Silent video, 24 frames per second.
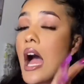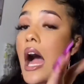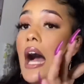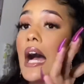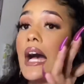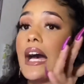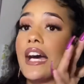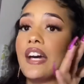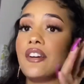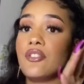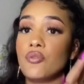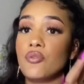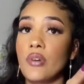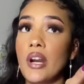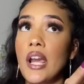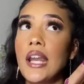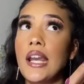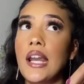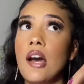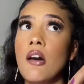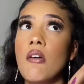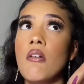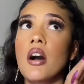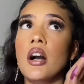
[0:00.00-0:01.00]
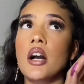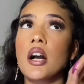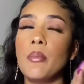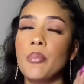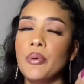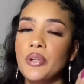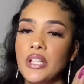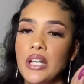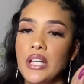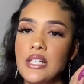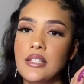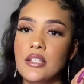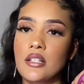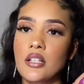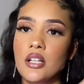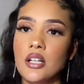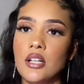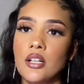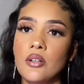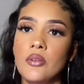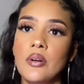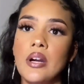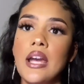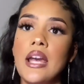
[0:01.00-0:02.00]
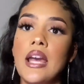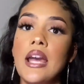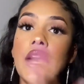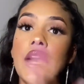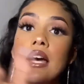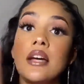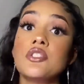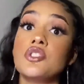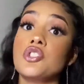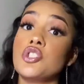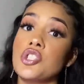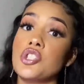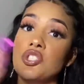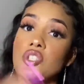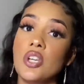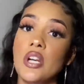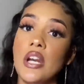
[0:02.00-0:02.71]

I had ran out a couple days ago and just